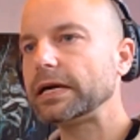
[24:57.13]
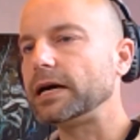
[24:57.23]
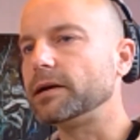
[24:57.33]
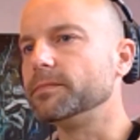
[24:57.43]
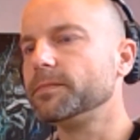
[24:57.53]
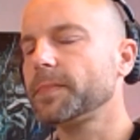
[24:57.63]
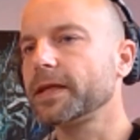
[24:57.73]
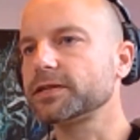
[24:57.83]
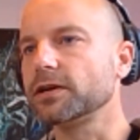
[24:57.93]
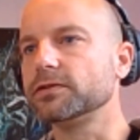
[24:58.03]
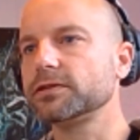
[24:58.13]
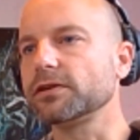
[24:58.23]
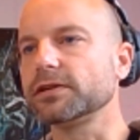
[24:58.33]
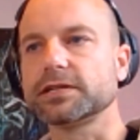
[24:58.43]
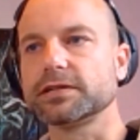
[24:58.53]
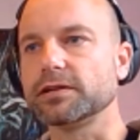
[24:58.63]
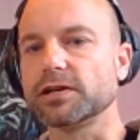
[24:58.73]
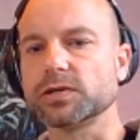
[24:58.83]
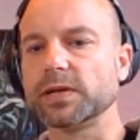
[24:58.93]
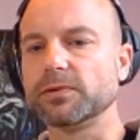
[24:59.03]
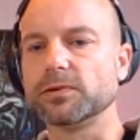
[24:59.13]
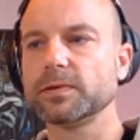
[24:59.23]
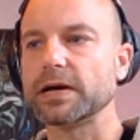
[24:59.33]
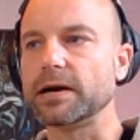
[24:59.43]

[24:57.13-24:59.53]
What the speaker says: Um, So don't listen to those people.